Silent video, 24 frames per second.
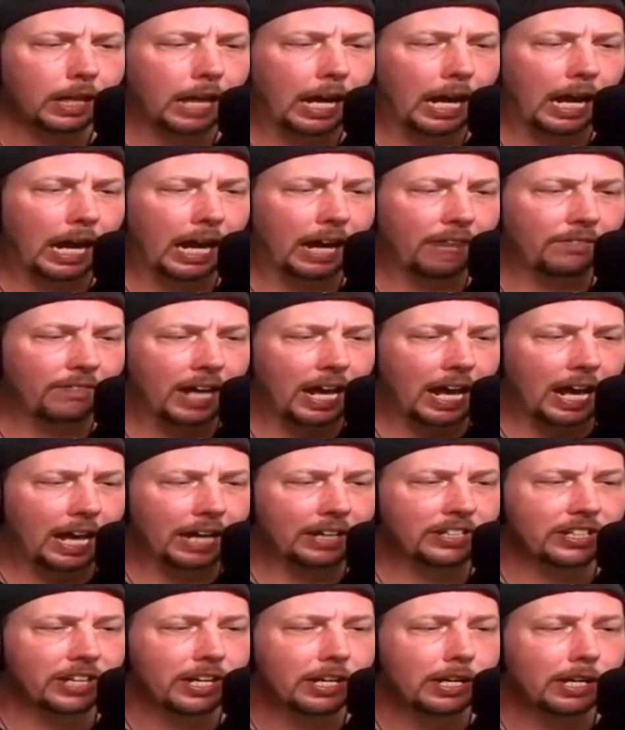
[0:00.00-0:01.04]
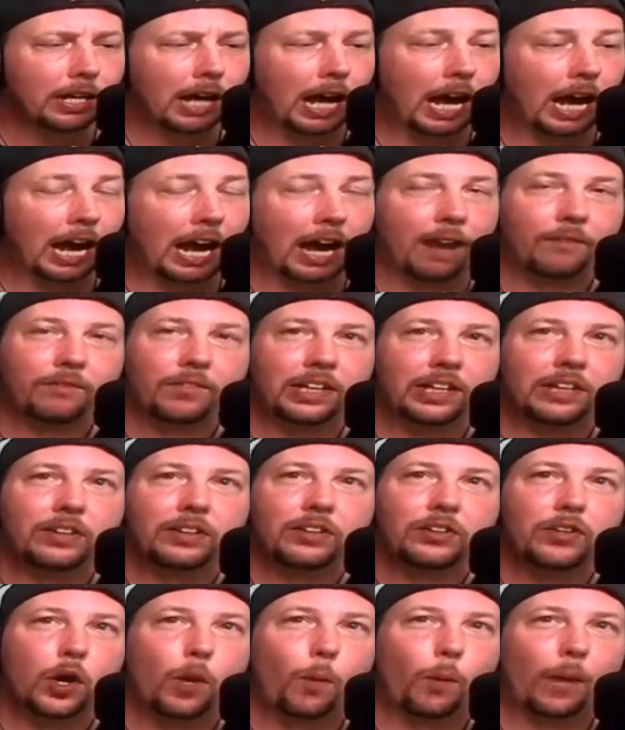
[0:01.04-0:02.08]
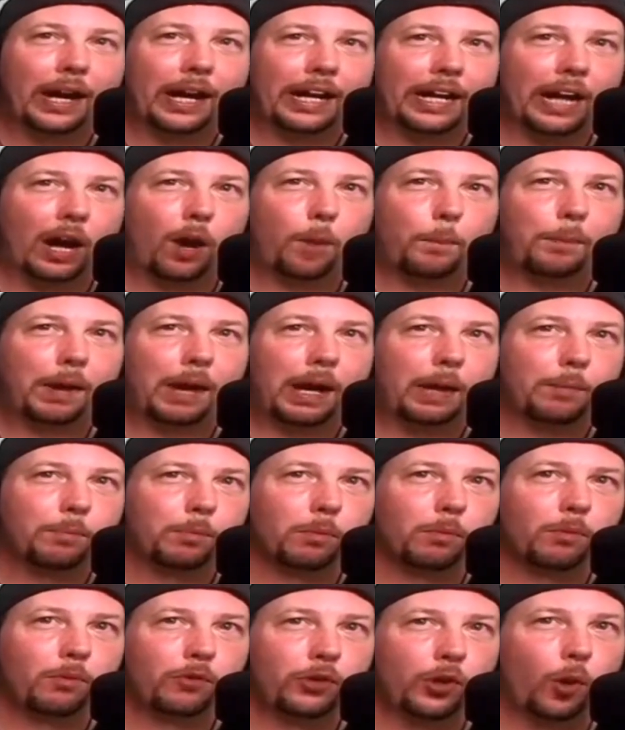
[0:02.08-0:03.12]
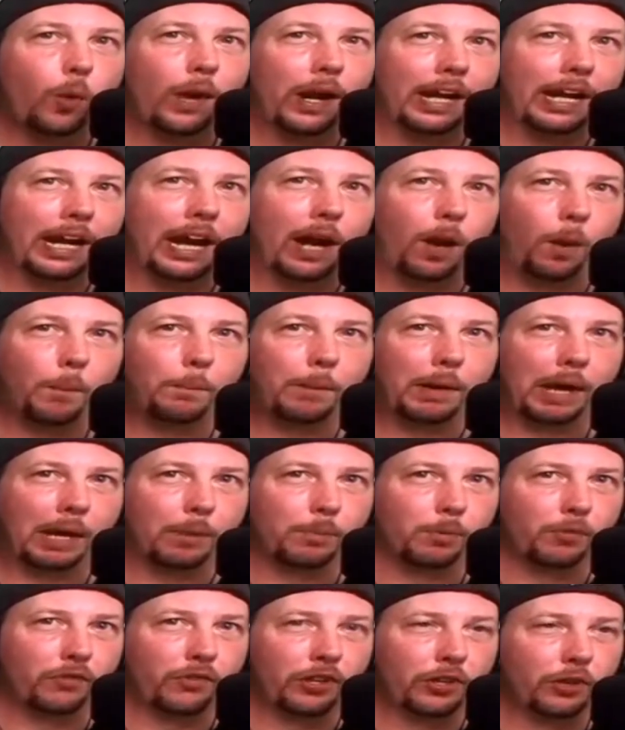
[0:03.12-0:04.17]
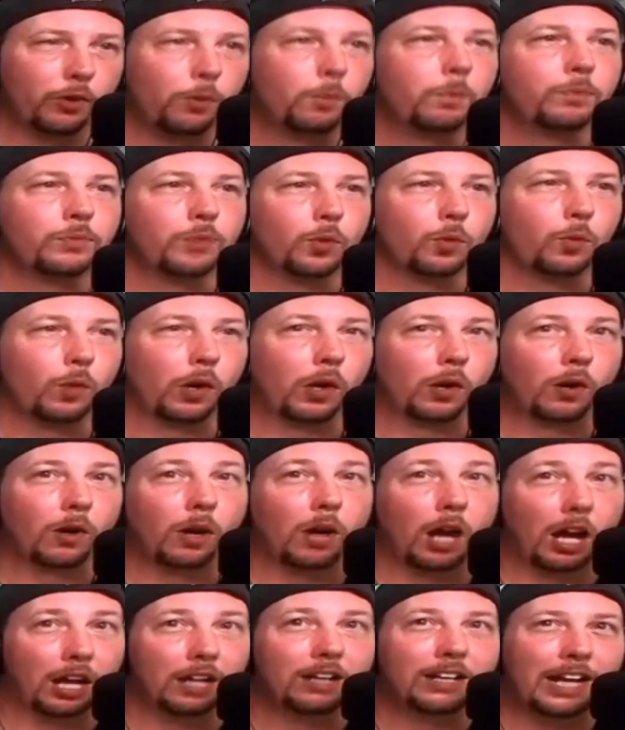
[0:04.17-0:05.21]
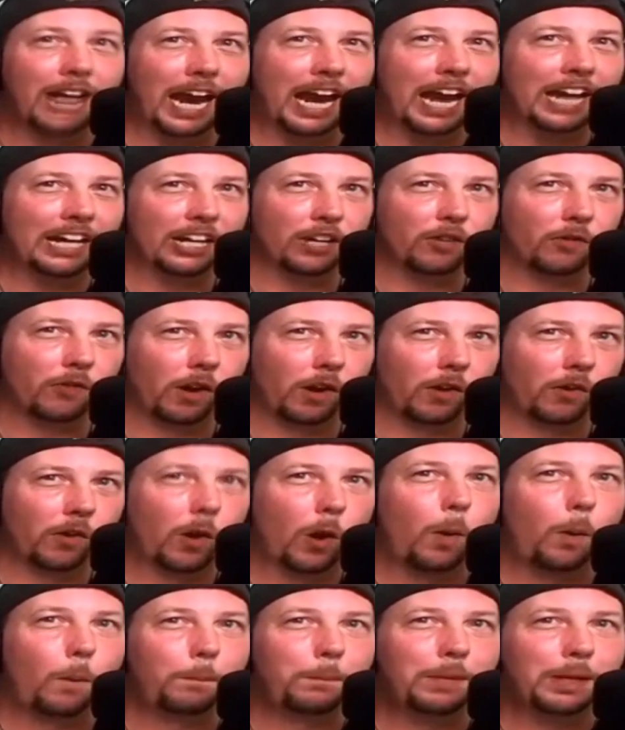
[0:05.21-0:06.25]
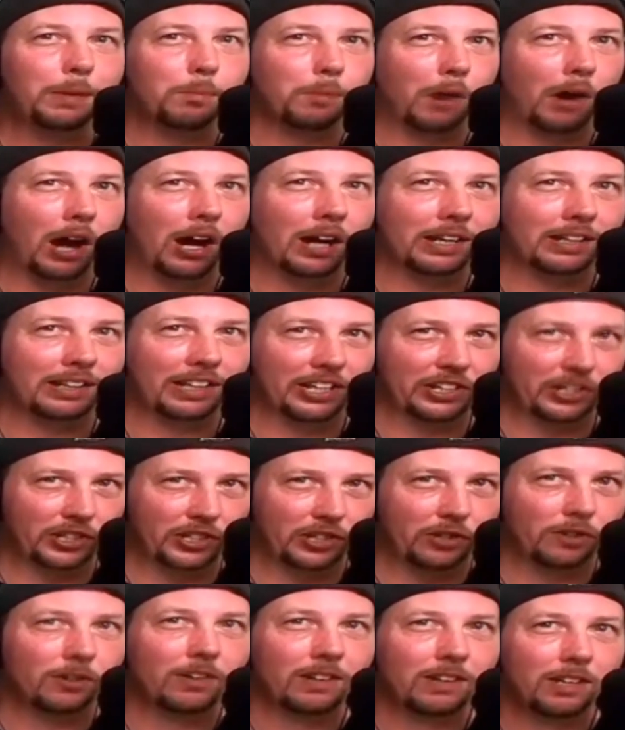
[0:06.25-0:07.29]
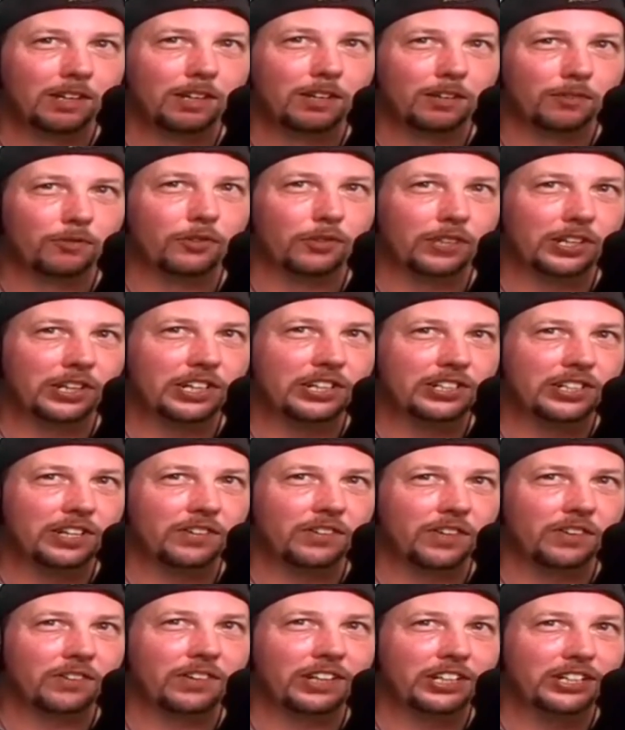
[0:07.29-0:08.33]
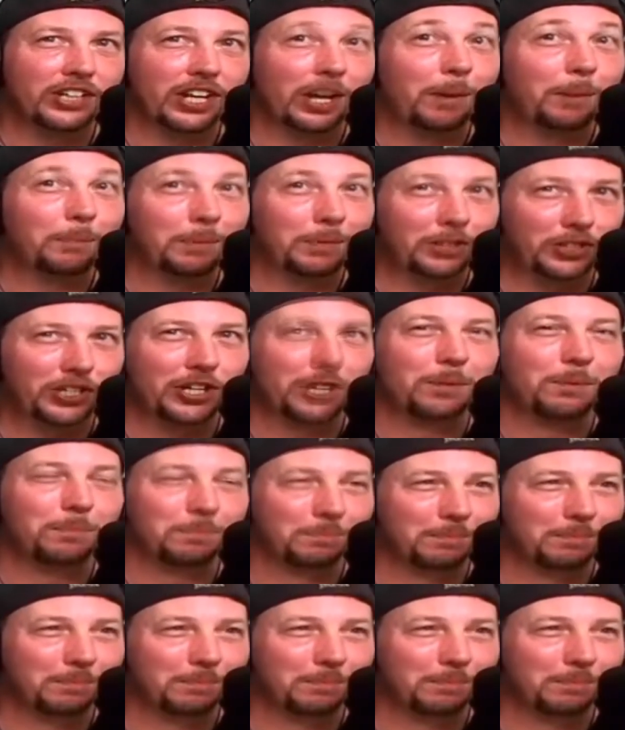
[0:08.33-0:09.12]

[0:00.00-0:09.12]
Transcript: I have that. I have the No Way Out pay-per-view where Eddie Guerrero beat Brock Lesnar for the WWE Championship.